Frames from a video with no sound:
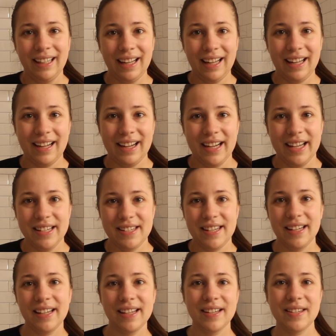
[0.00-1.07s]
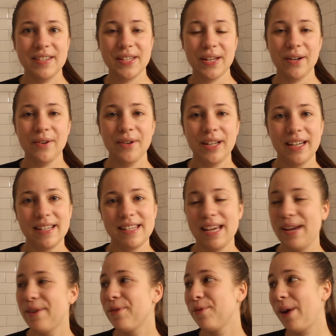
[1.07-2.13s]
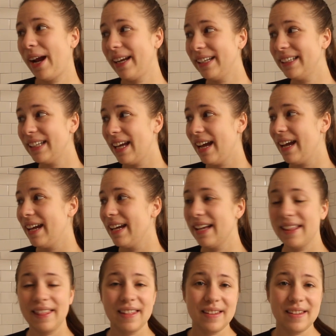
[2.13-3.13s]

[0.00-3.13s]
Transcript: Hey guys, so it is a rainy day